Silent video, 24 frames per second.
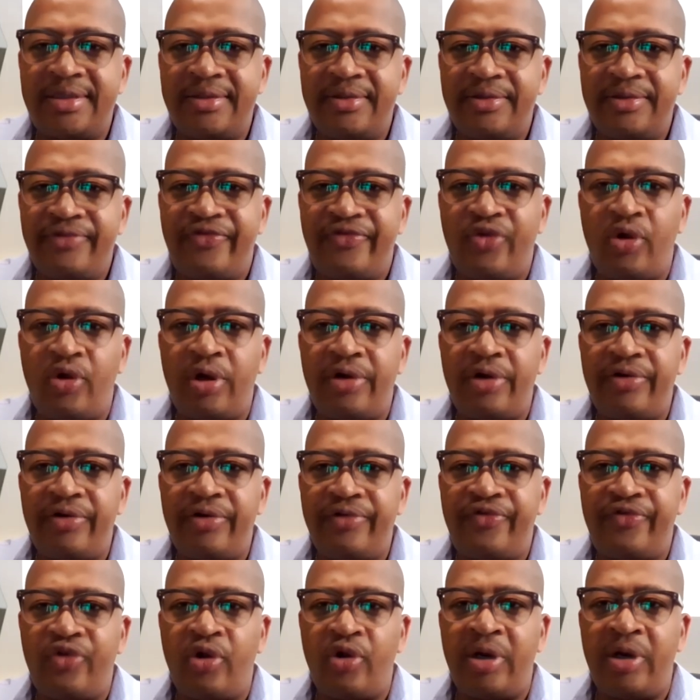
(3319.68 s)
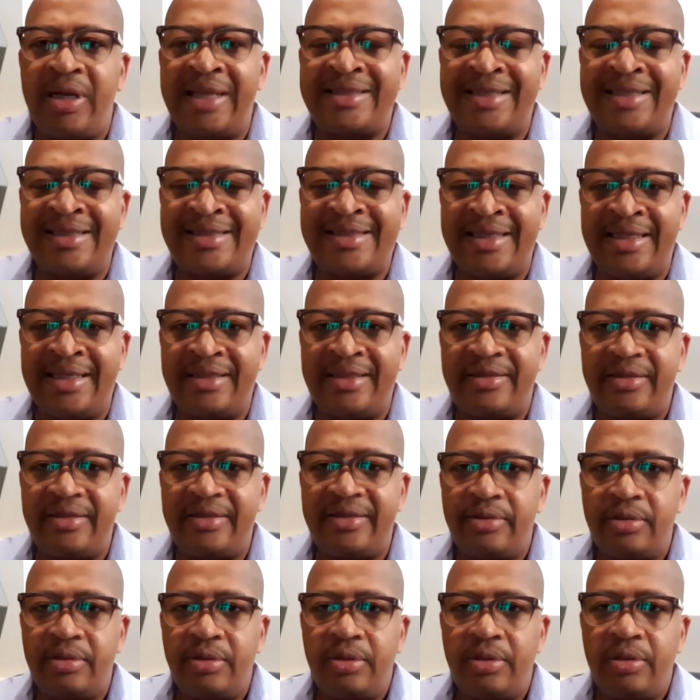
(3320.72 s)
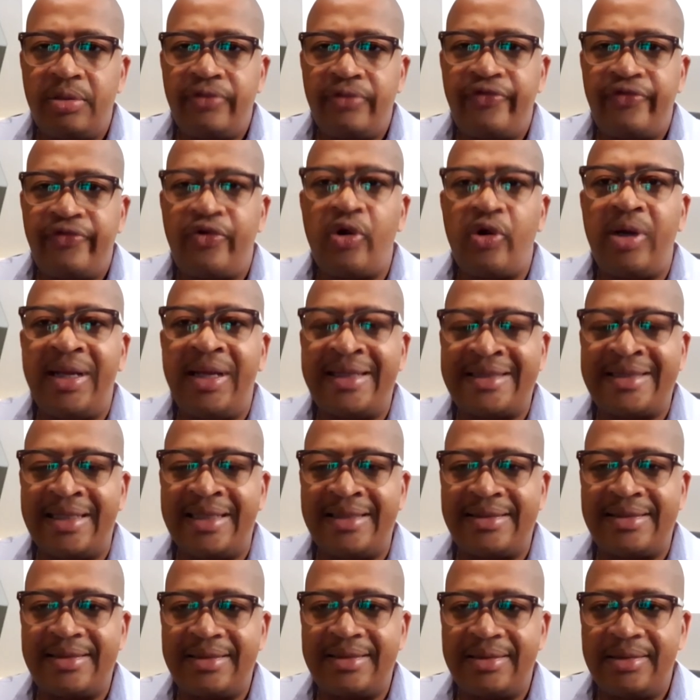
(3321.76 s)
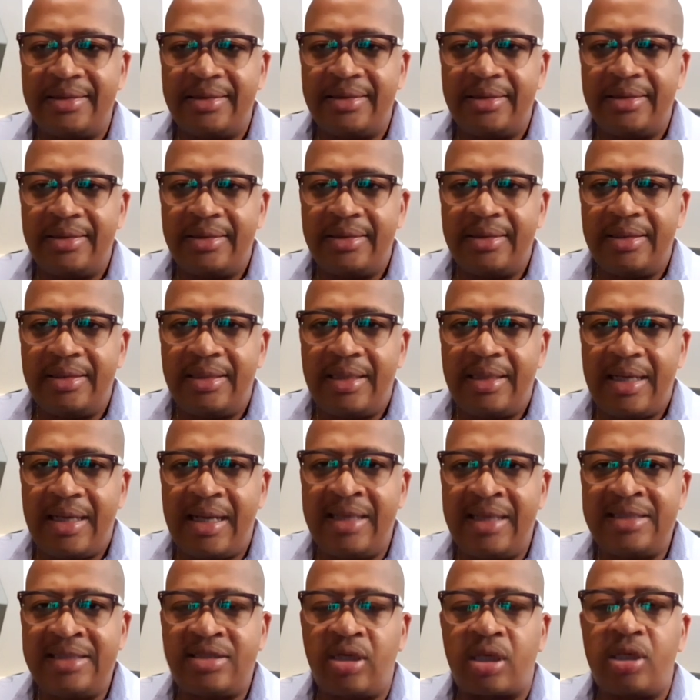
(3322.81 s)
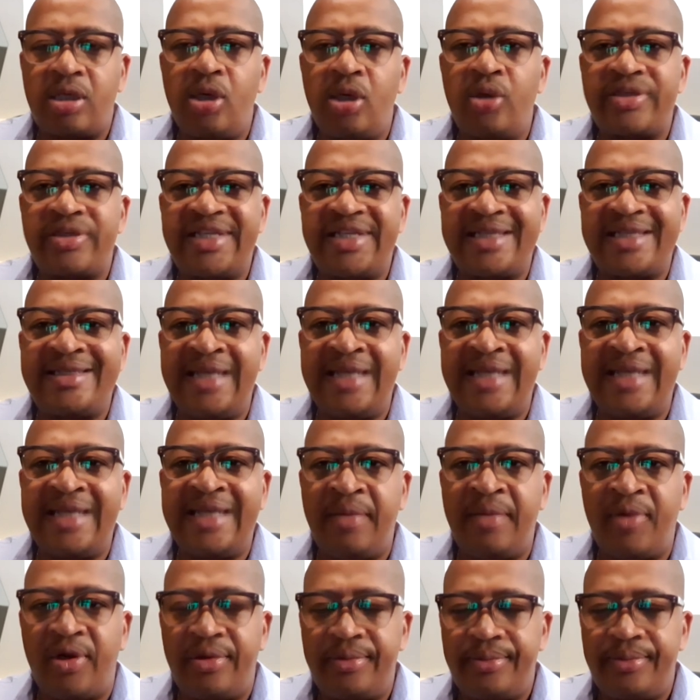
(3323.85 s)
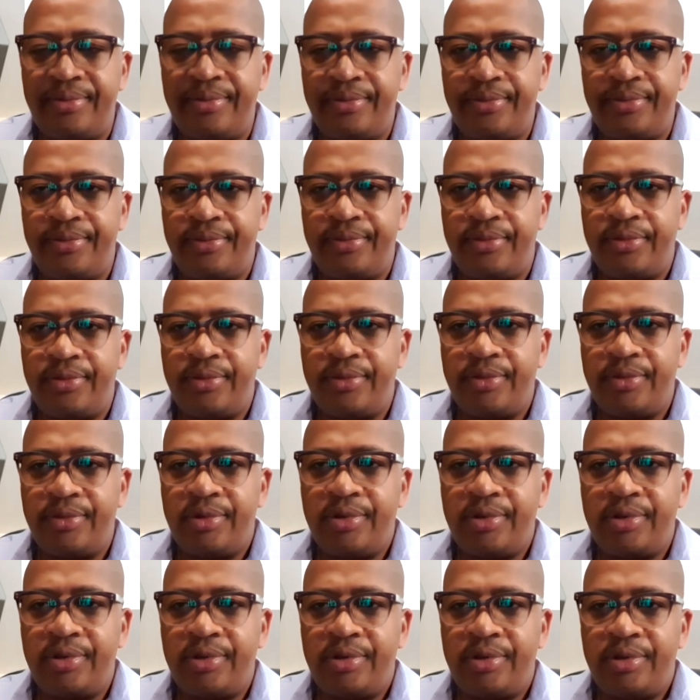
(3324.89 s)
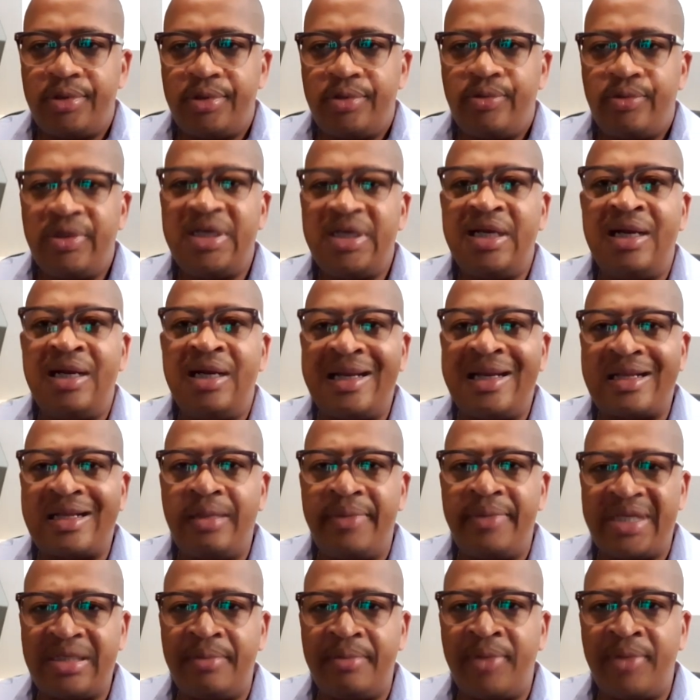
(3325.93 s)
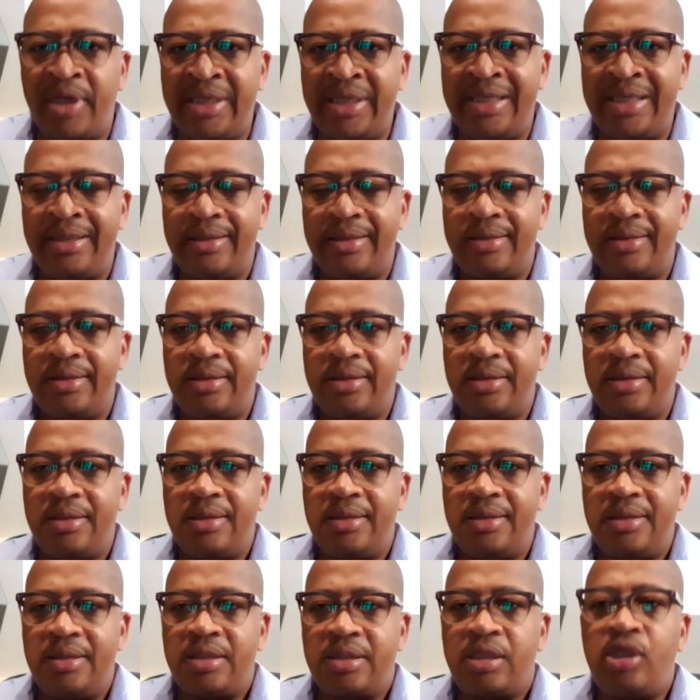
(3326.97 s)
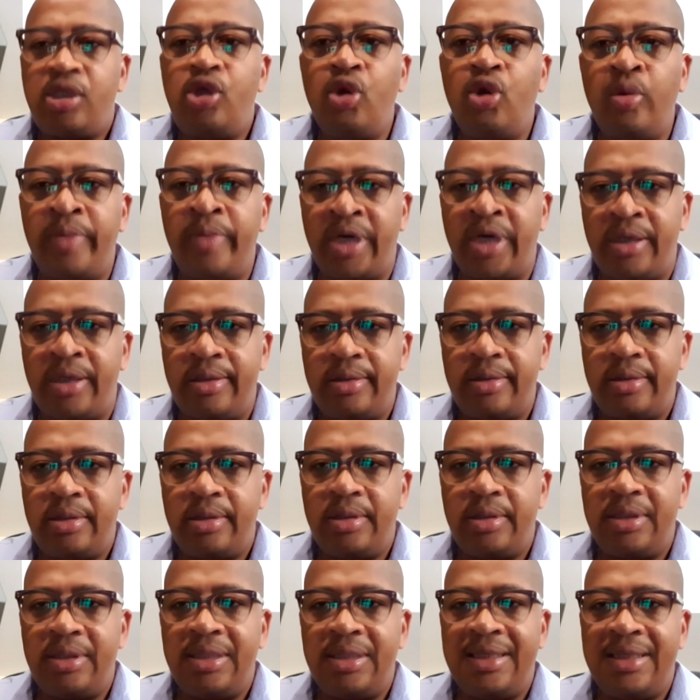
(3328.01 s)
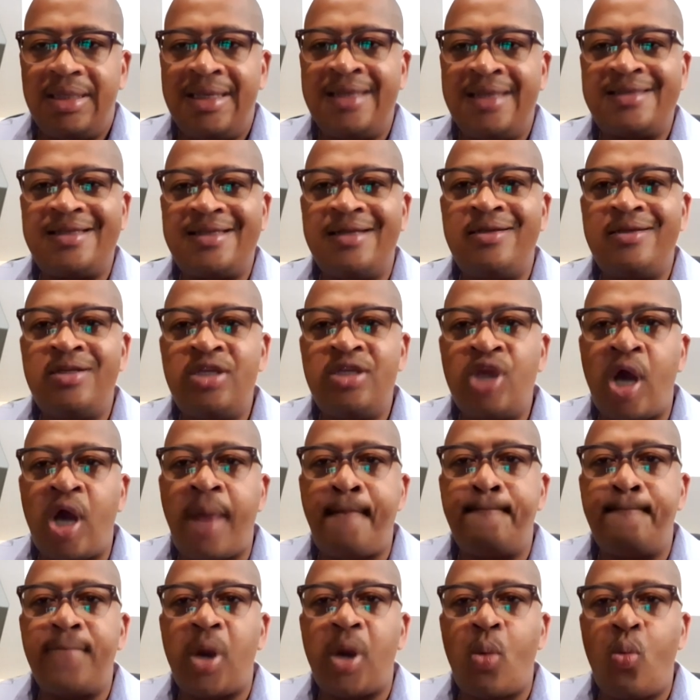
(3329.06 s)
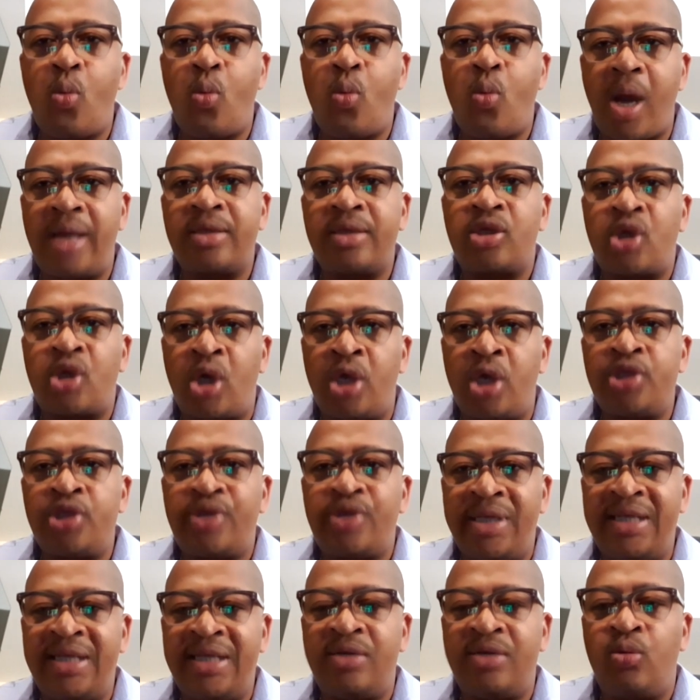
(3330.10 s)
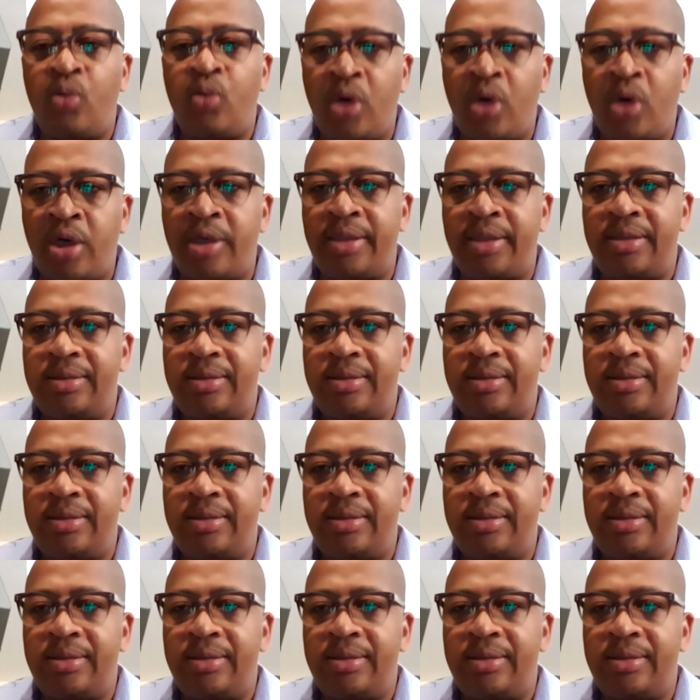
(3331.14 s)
four letters in it, four letters, and it's our closest neighbor. With their little bit of money, Cuba is the #1 country in the world